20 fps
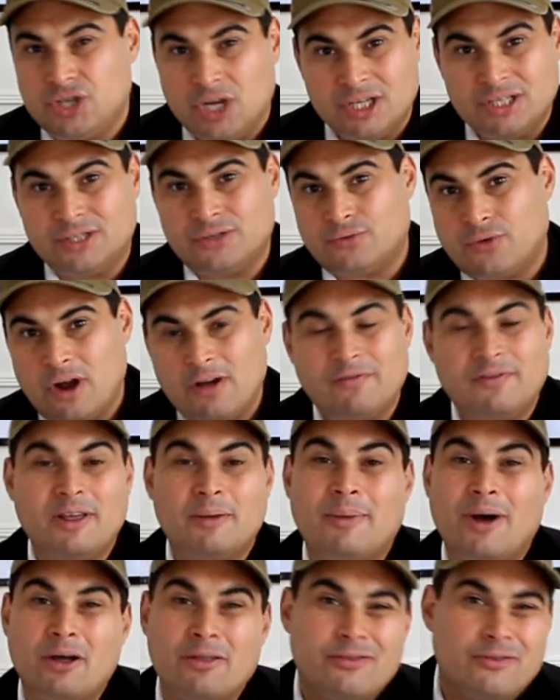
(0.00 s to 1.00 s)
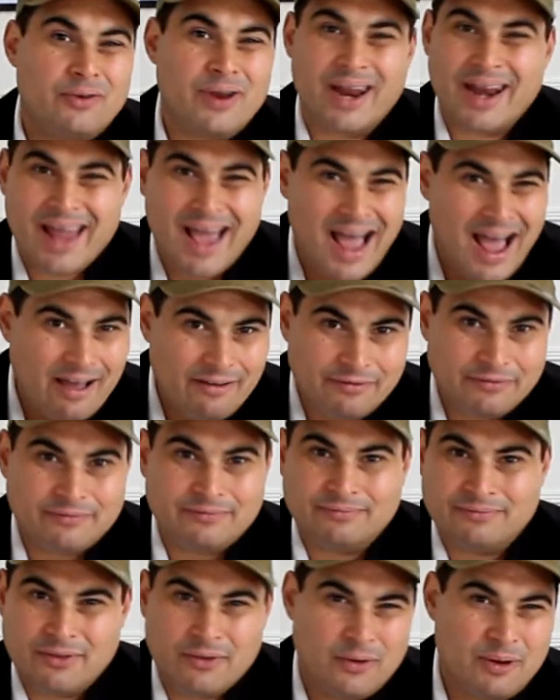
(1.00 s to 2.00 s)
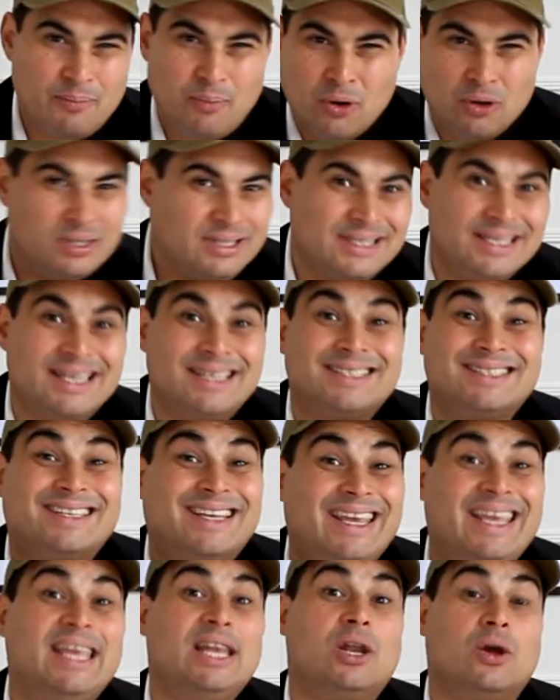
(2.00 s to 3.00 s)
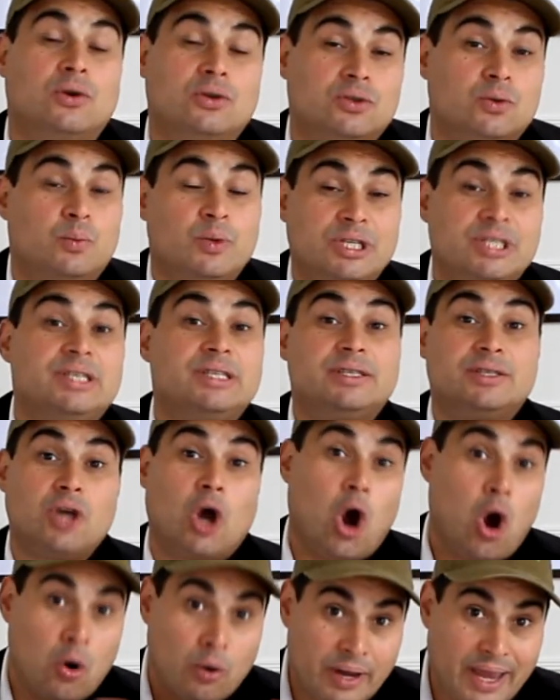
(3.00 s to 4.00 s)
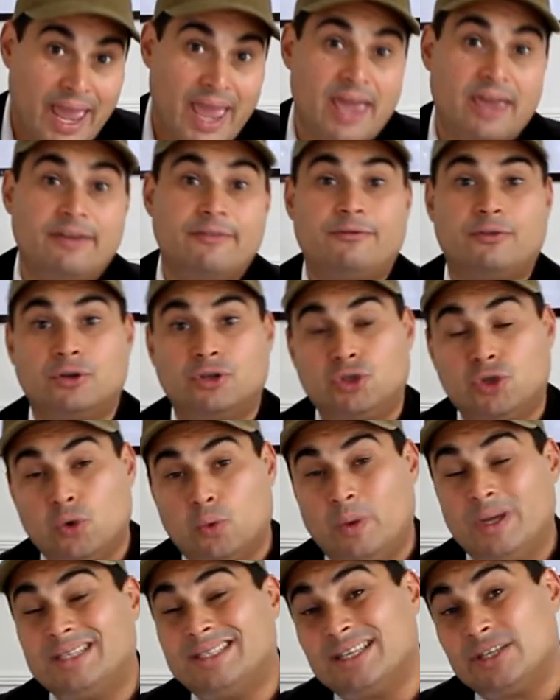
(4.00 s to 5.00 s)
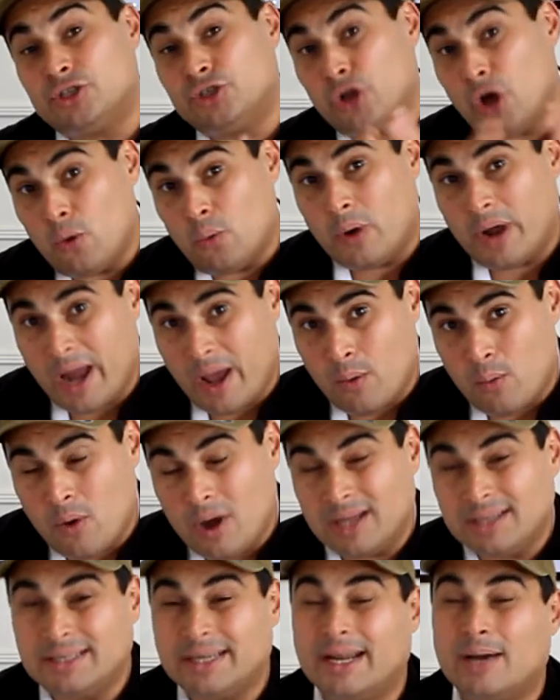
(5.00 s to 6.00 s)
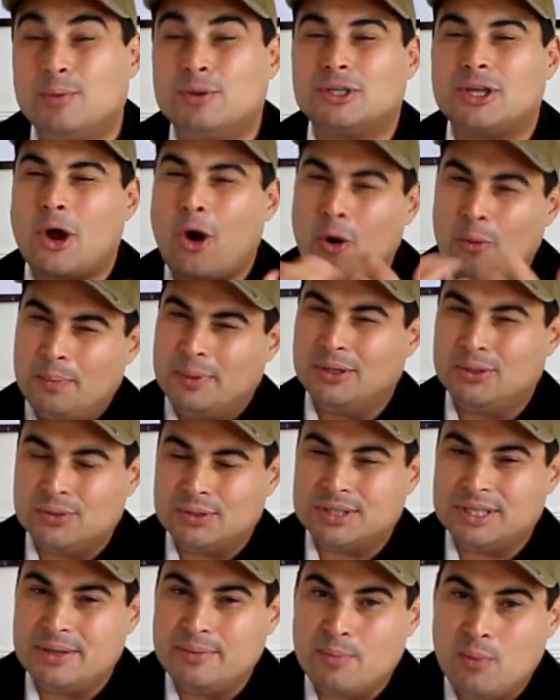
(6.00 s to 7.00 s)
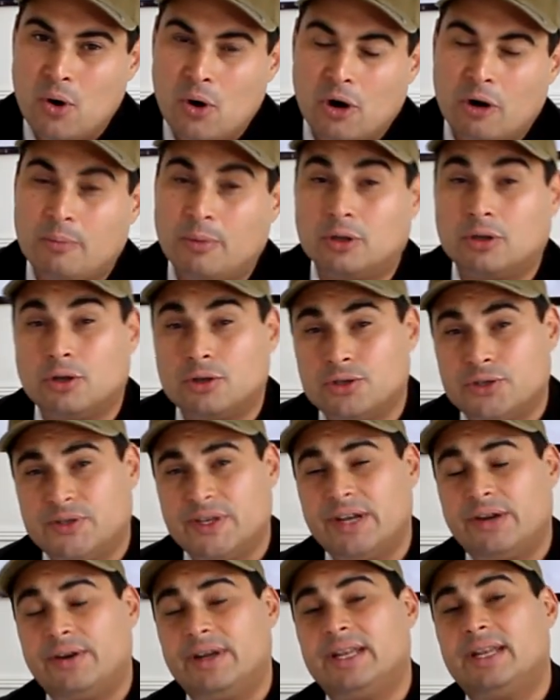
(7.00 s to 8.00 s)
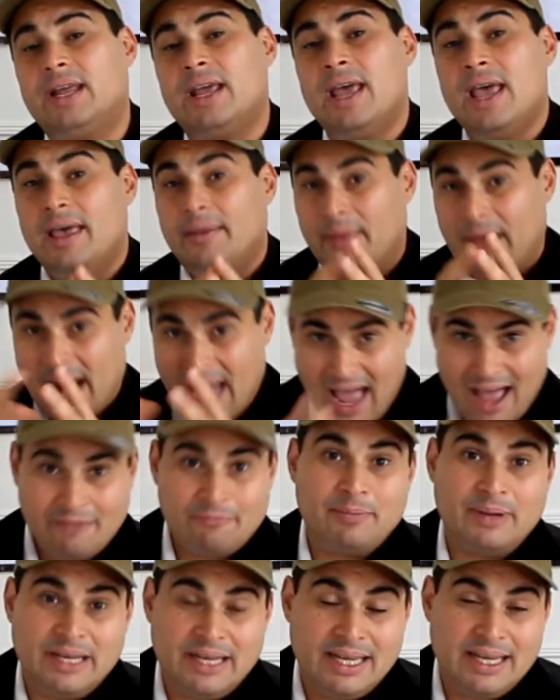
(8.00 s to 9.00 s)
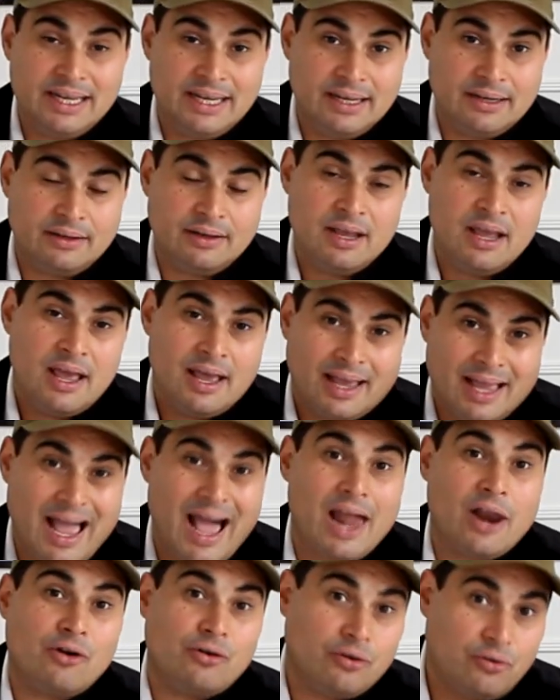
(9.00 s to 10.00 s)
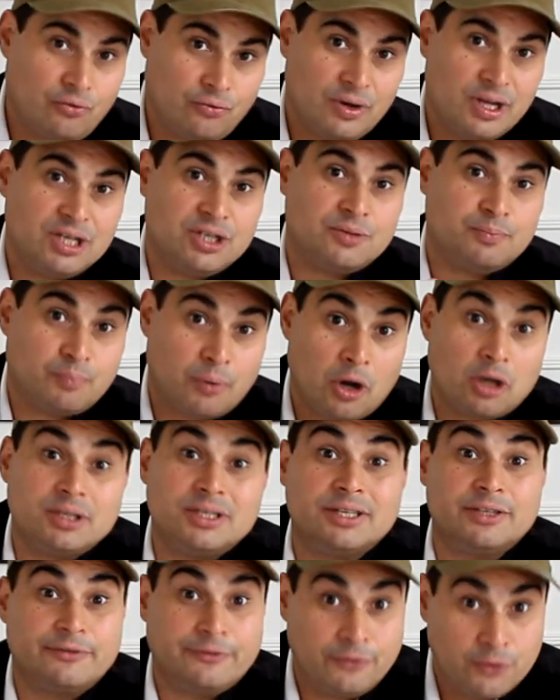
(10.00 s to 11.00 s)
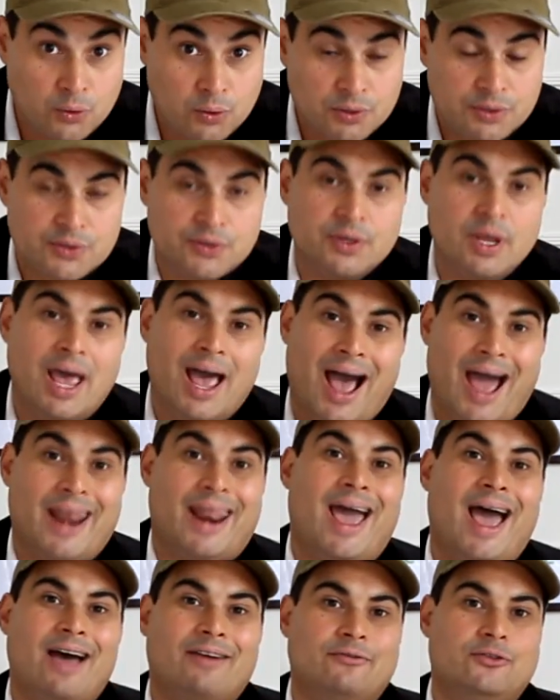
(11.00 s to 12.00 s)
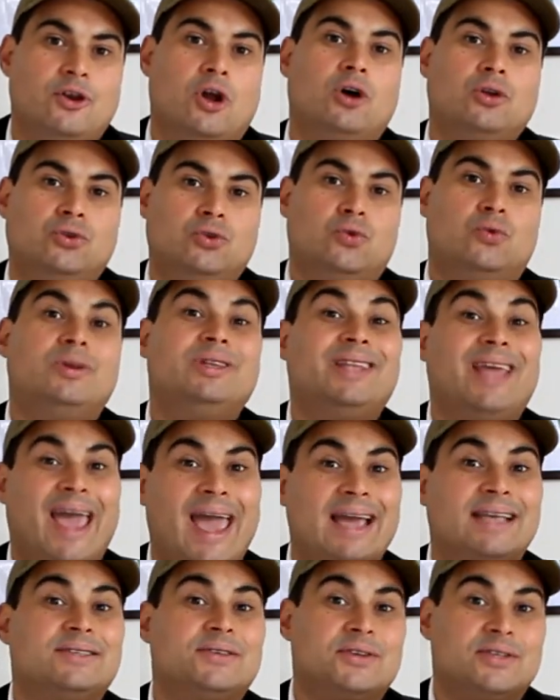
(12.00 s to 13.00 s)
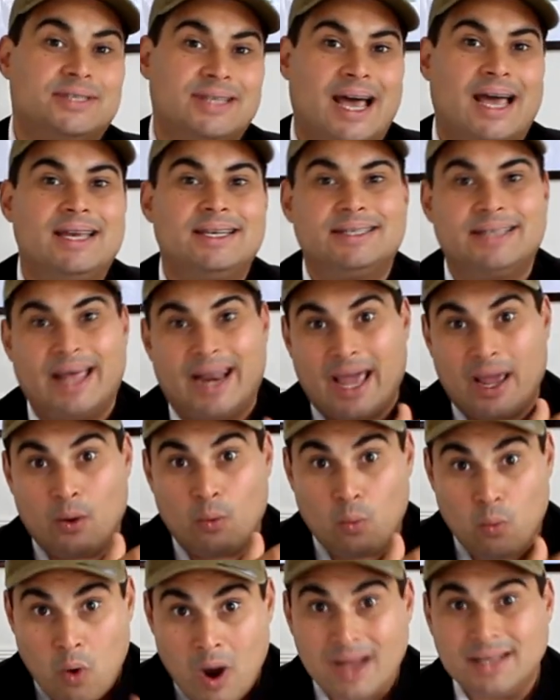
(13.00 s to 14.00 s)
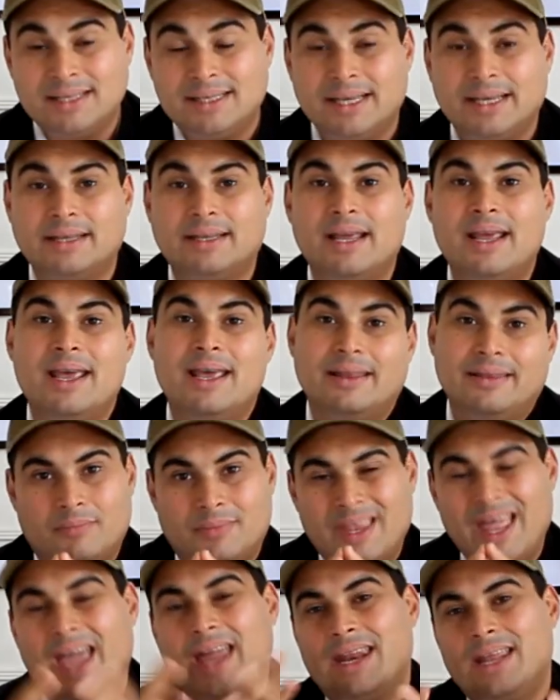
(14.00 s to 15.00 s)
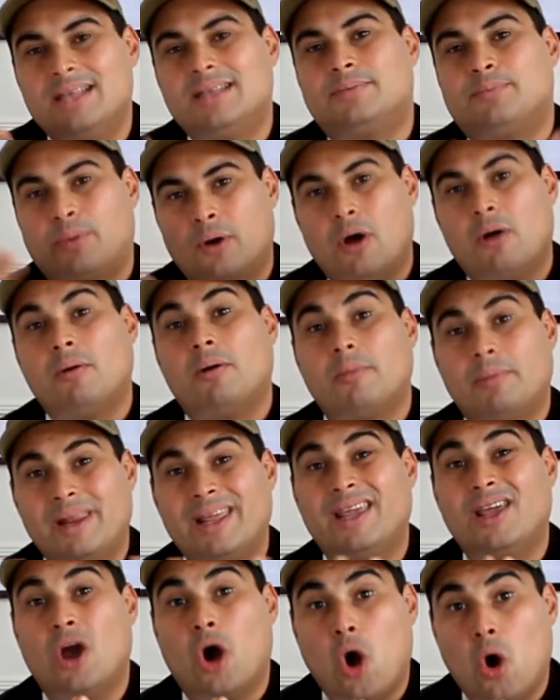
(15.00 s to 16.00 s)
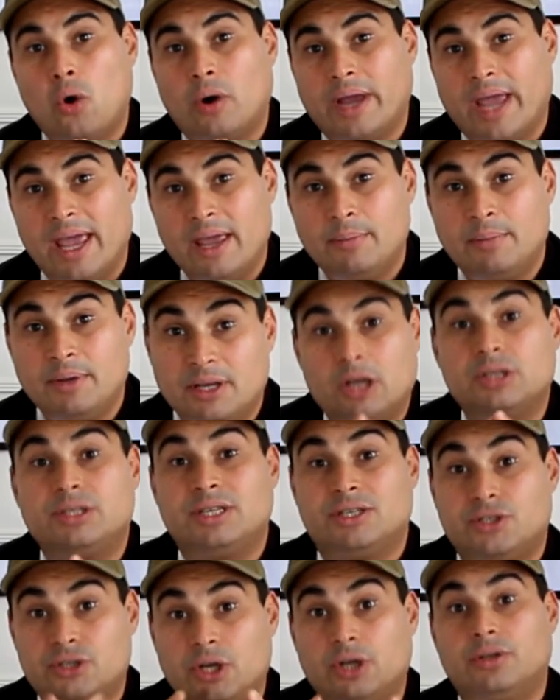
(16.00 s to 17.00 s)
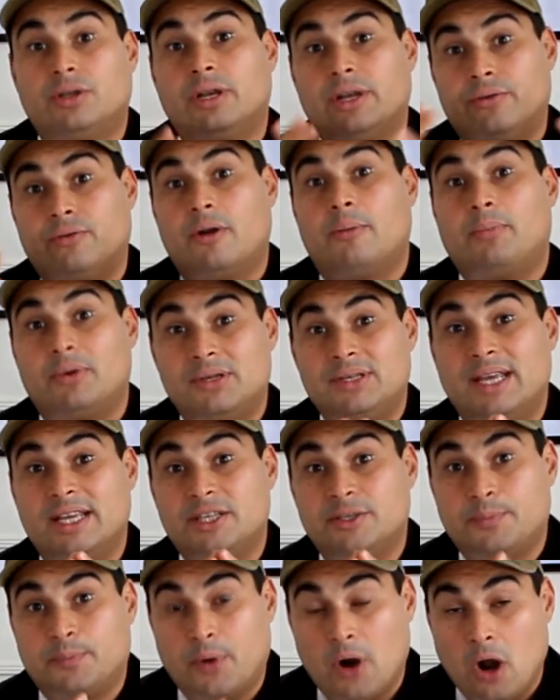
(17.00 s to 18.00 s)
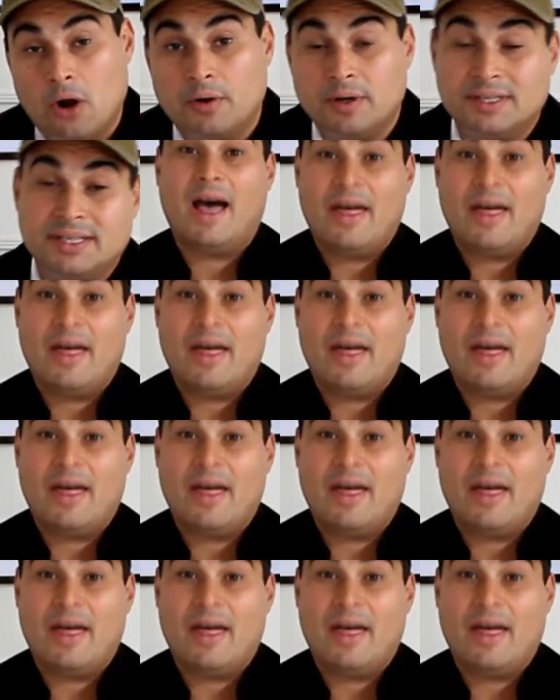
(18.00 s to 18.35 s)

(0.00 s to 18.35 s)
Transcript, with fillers: just roughly about three and a half, 3.6 kilos, which is okay for two weeks. It's not what I wanted. I was hoping to see more, but considering that I have been eating calorie-rich processed foods and I have not doing the exercise that I wanted, then it's probably okay because it certainly represents progress.